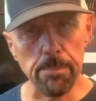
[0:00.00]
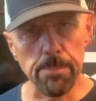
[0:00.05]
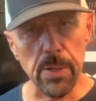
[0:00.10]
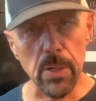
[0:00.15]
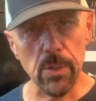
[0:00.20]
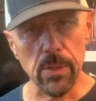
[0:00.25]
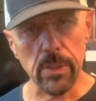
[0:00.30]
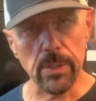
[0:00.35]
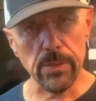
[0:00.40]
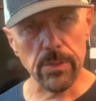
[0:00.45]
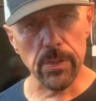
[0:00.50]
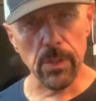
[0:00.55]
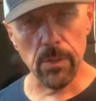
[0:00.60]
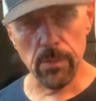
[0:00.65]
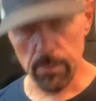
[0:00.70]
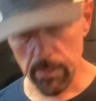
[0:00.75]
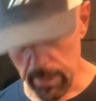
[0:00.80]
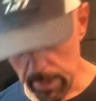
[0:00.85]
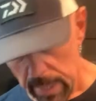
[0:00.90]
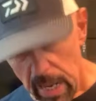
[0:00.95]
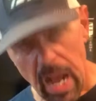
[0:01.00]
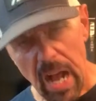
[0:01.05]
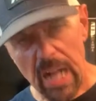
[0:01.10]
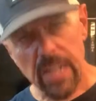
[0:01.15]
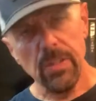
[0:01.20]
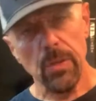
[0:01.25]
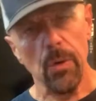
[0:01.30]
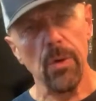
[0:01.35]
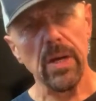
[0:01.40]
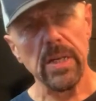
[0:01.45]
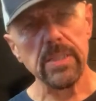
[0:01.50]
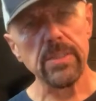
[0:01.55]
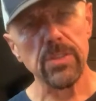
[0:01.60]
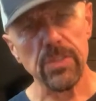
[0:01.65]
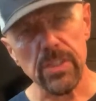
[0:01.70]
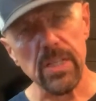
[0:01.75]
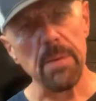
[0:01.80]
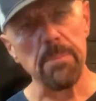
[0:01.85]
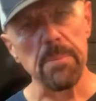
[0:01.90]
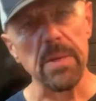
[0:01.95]
poker. So yeah, I'll do it.
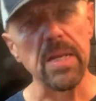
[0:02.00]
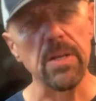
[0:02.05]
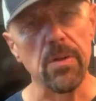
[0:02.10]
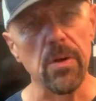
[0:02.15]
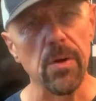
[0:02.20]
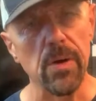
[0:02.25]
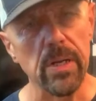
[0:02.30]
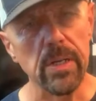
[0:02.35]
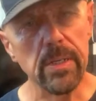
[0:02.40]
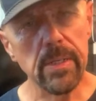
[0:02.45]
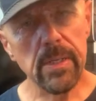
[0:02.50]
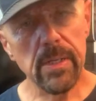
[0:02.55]
Just let me do it.